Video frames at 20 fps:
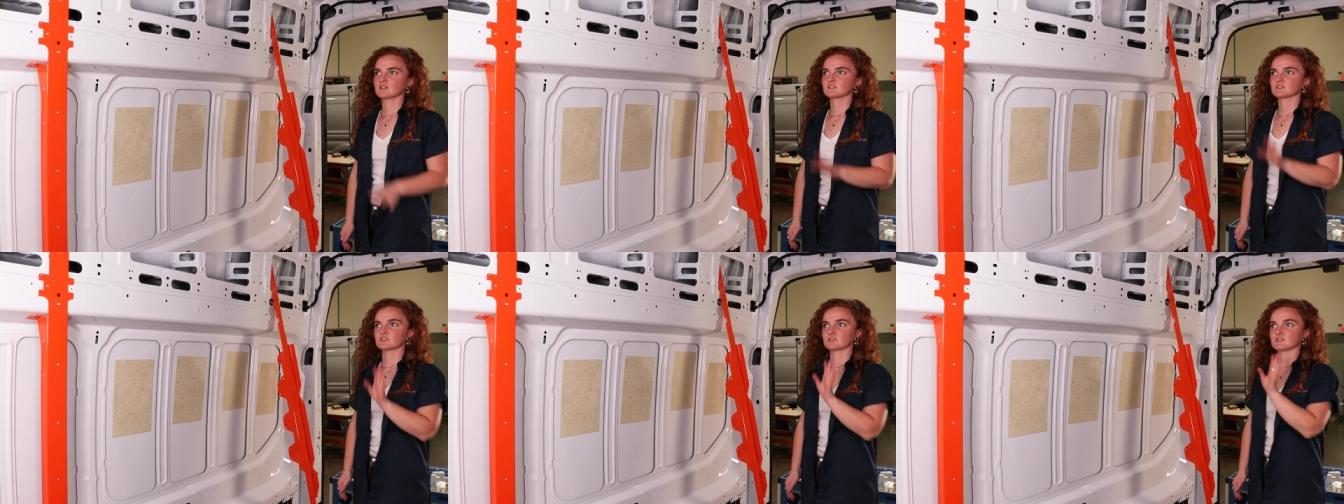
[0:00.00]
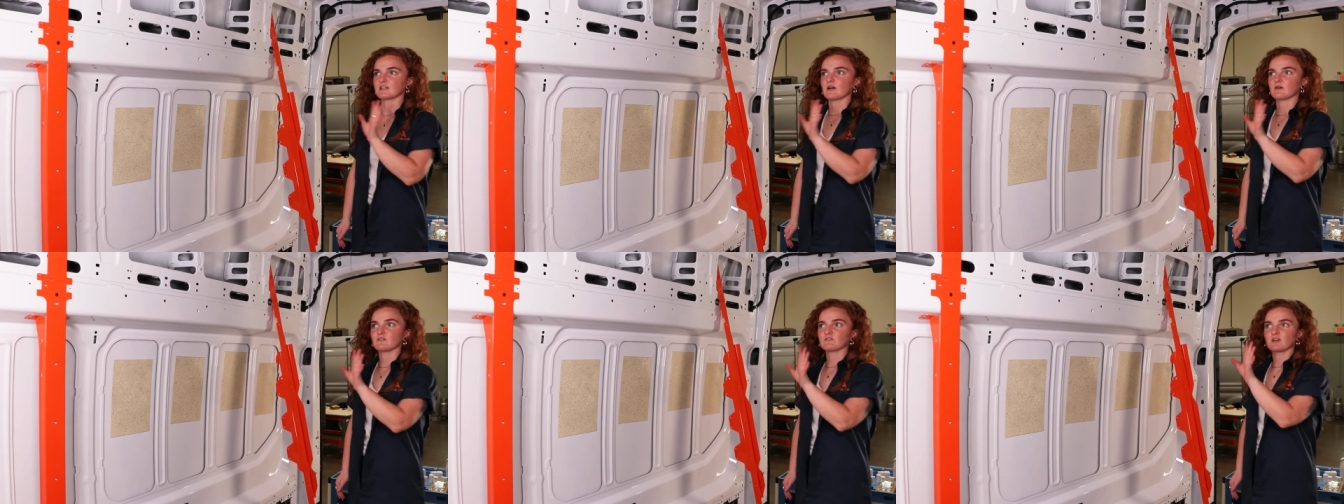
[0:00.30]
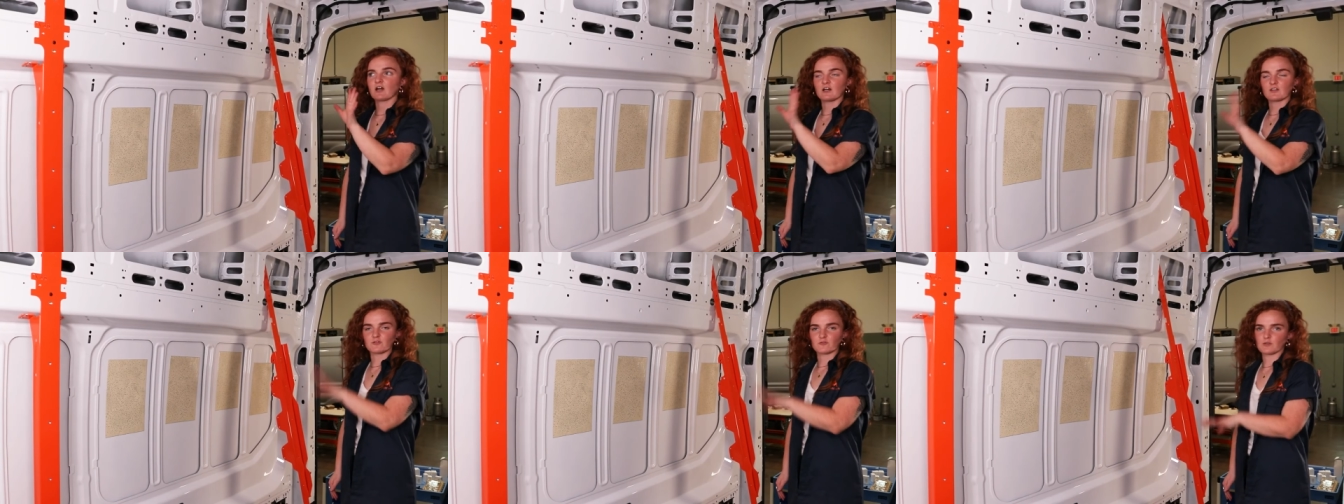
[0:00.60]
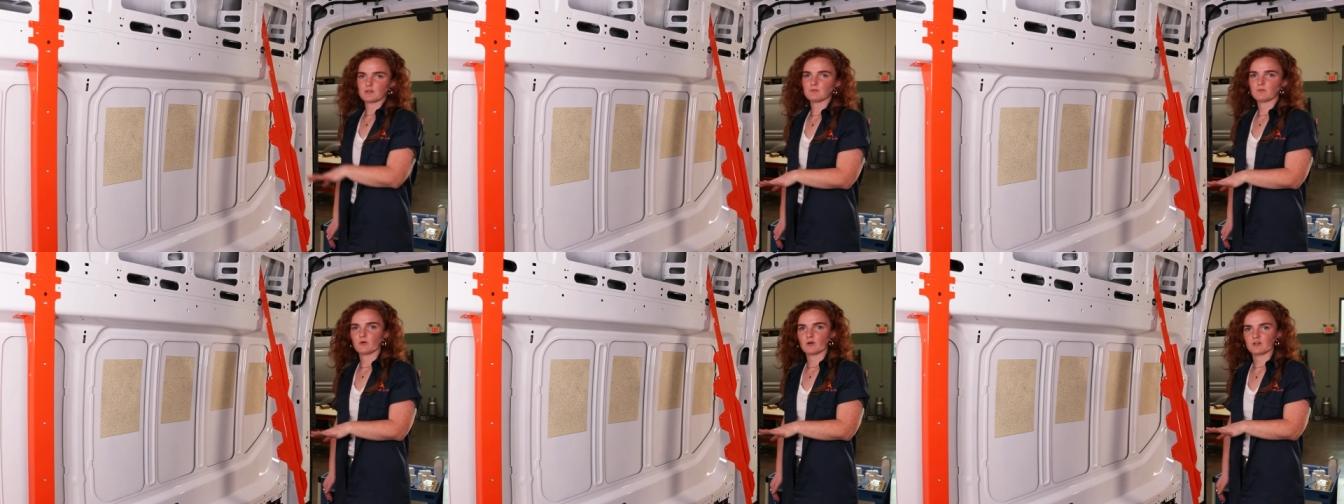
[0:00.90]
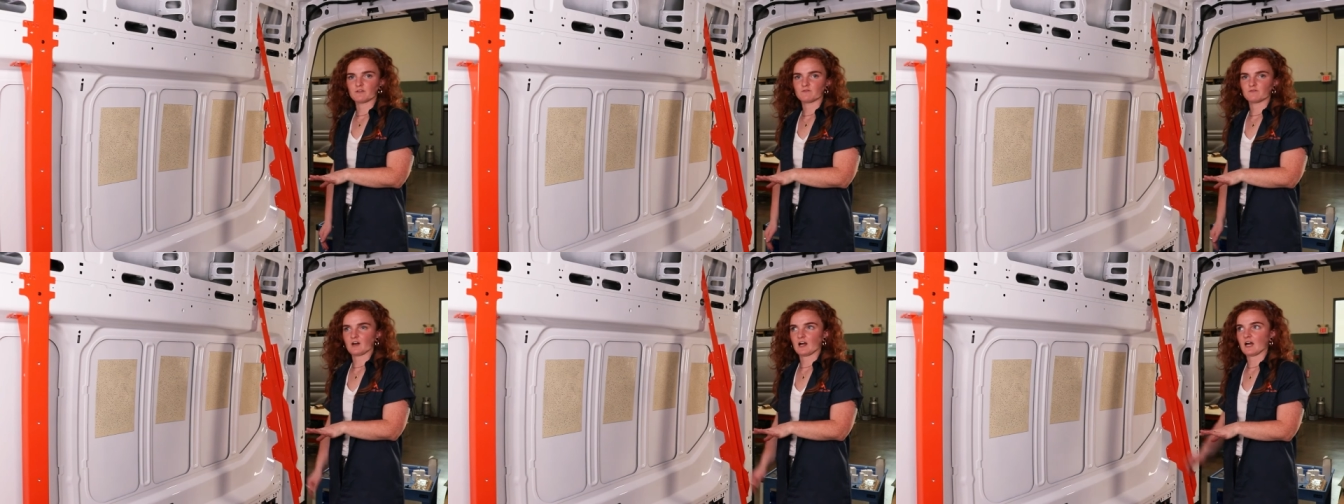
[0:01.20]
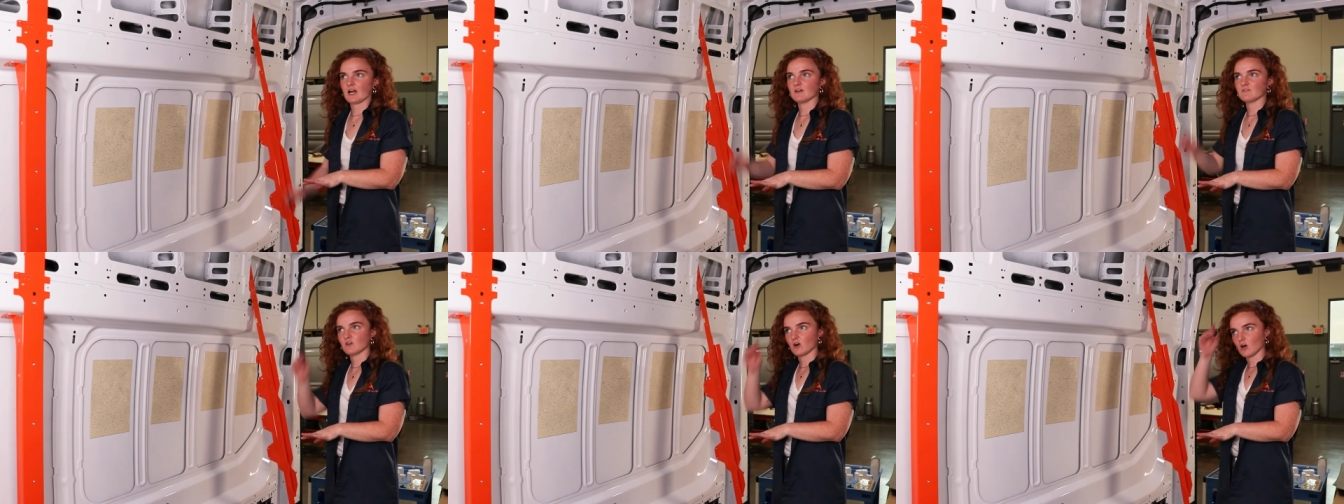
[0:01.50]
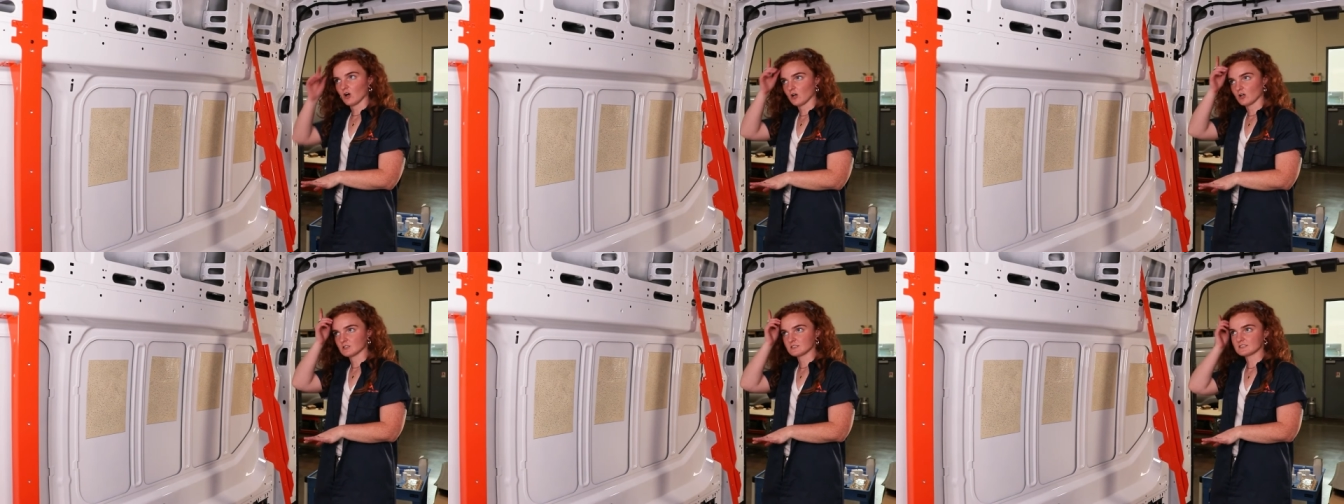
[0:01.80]
So now we've got 3.5
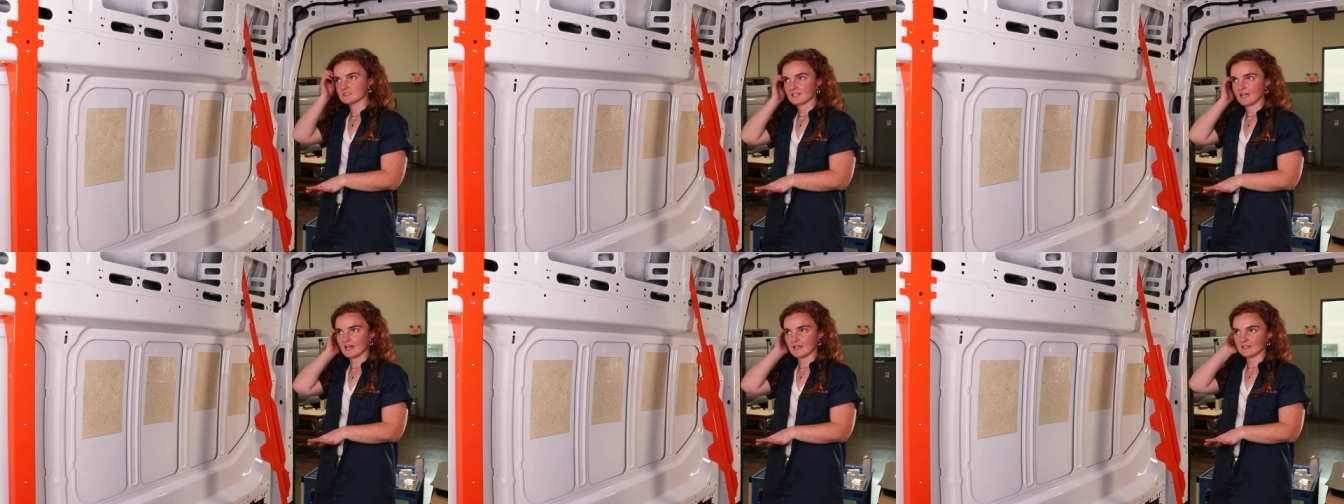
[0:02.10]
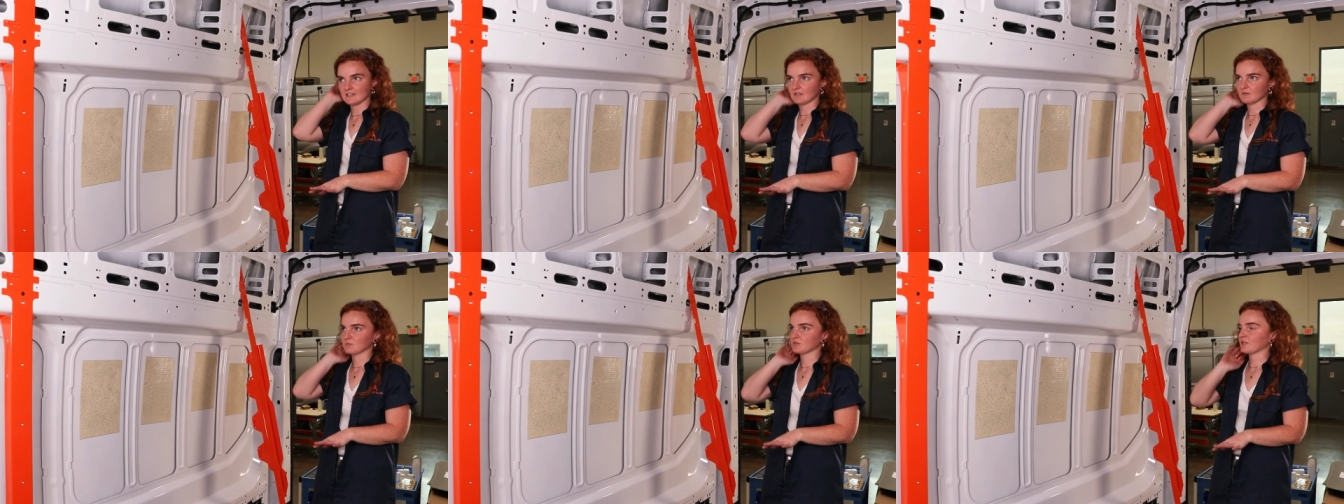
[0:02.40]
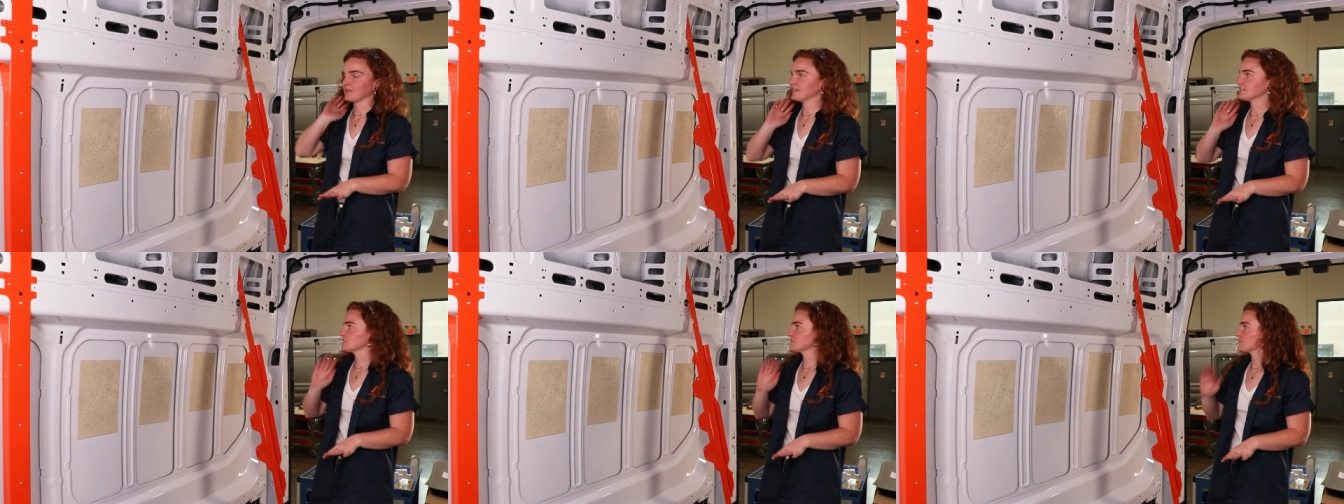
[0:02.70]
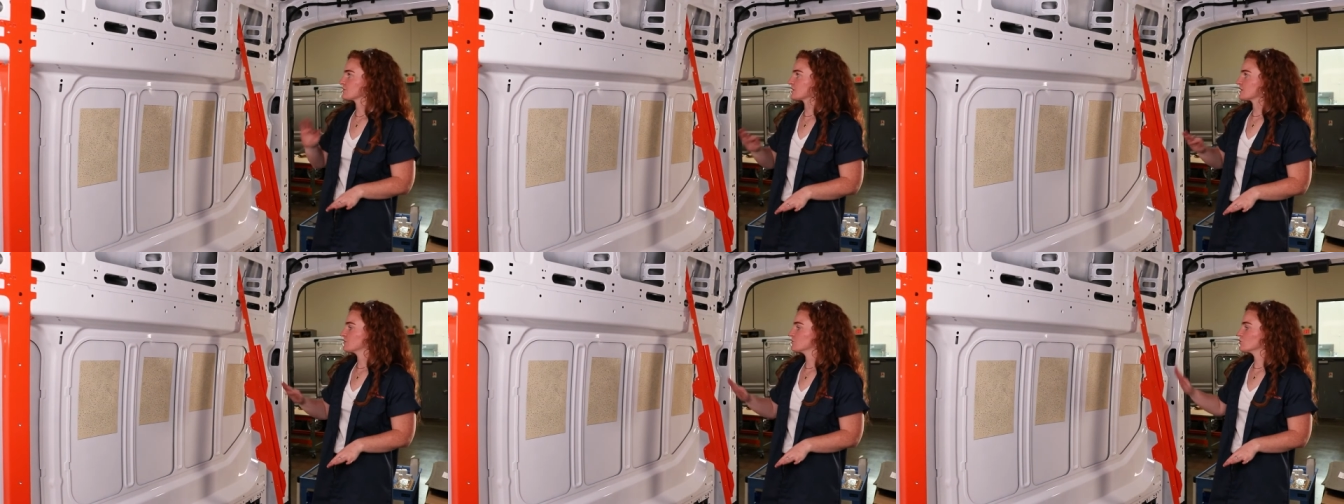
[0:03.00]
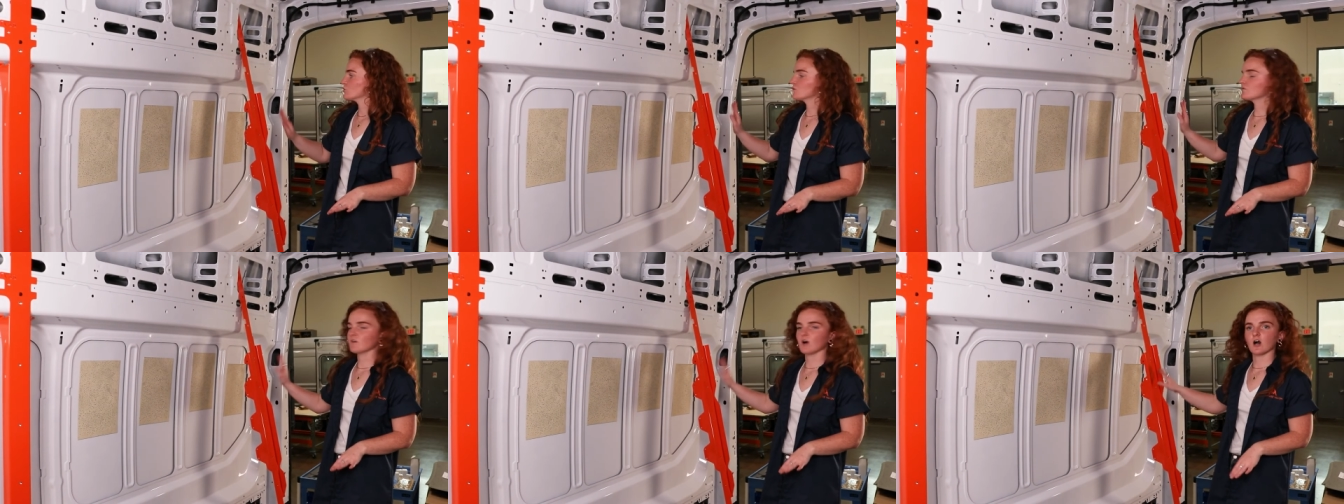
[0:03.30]
all set and in place and we're going to move